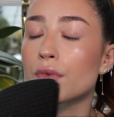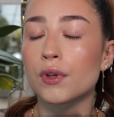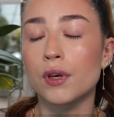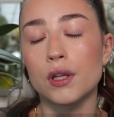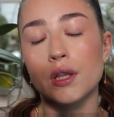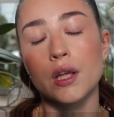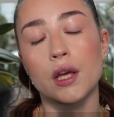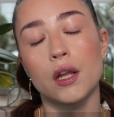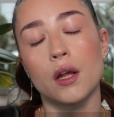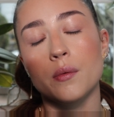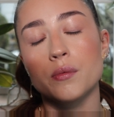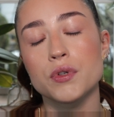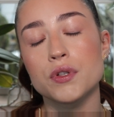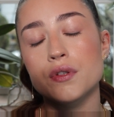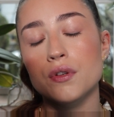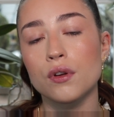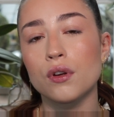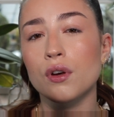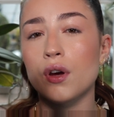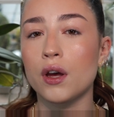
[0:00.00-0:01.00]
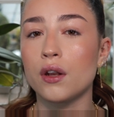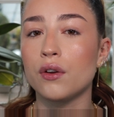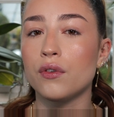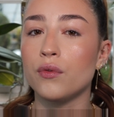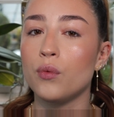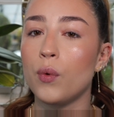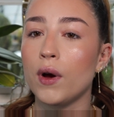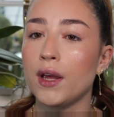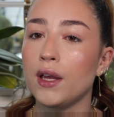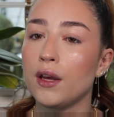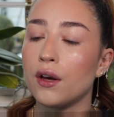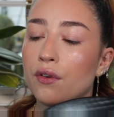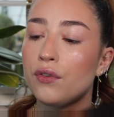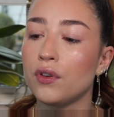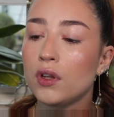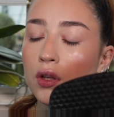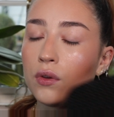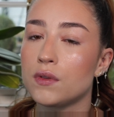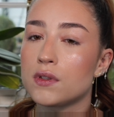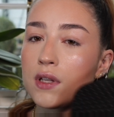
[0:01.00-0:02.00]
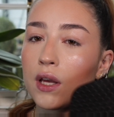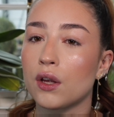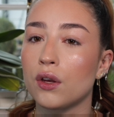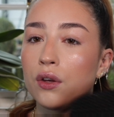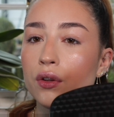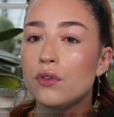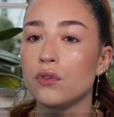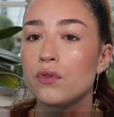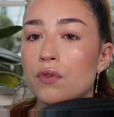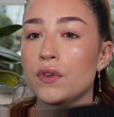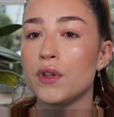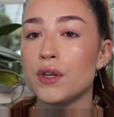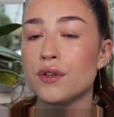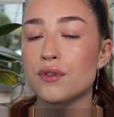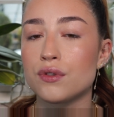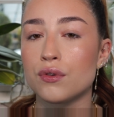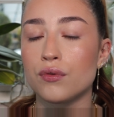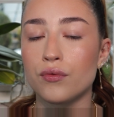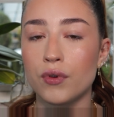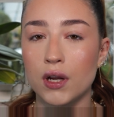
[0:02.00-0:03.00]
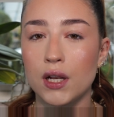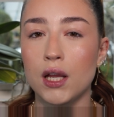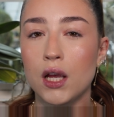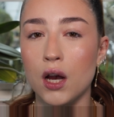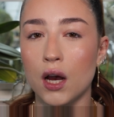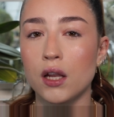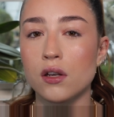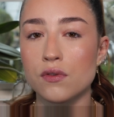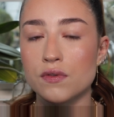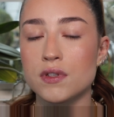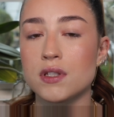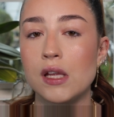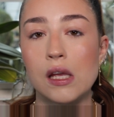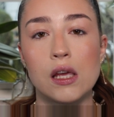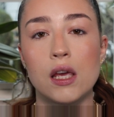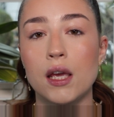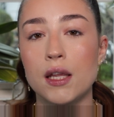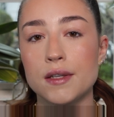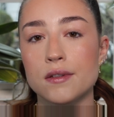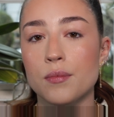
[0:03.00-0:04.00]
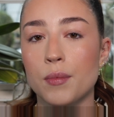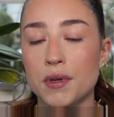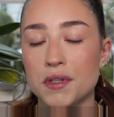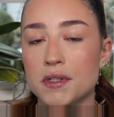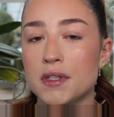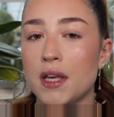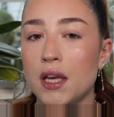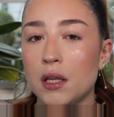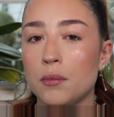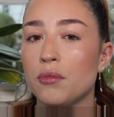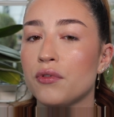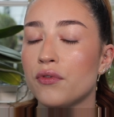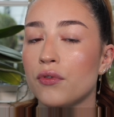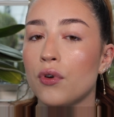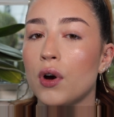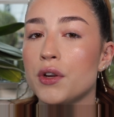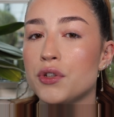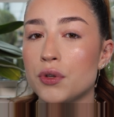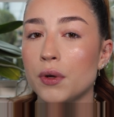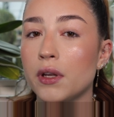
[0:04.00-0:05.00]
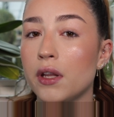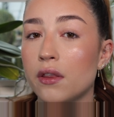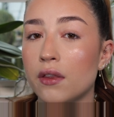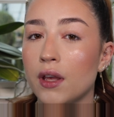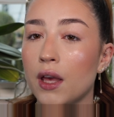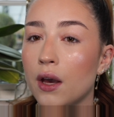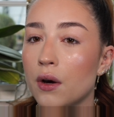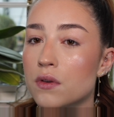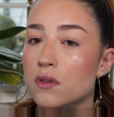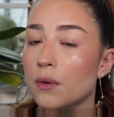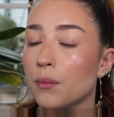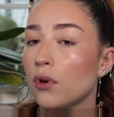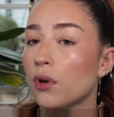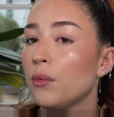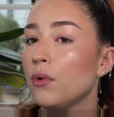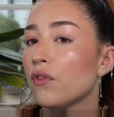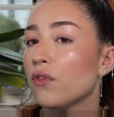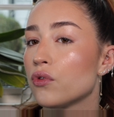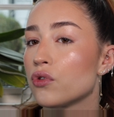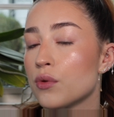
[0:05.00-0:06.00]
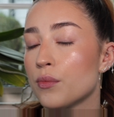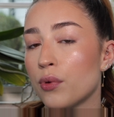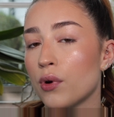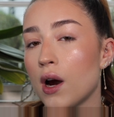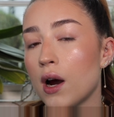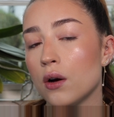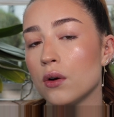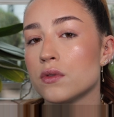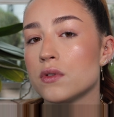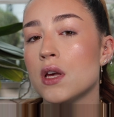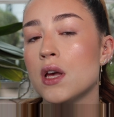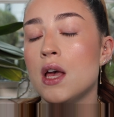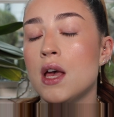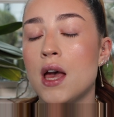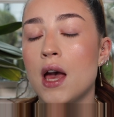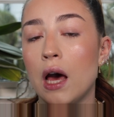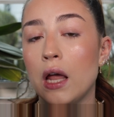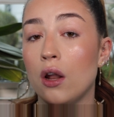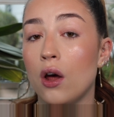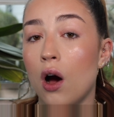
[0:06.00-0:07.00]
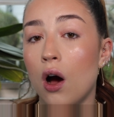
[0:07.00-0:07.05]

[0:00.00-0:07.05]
And then I'm just going to kind of wait a few seconds for this to really kind of sink into my skin before I do anything else. I'm going to move on to brows and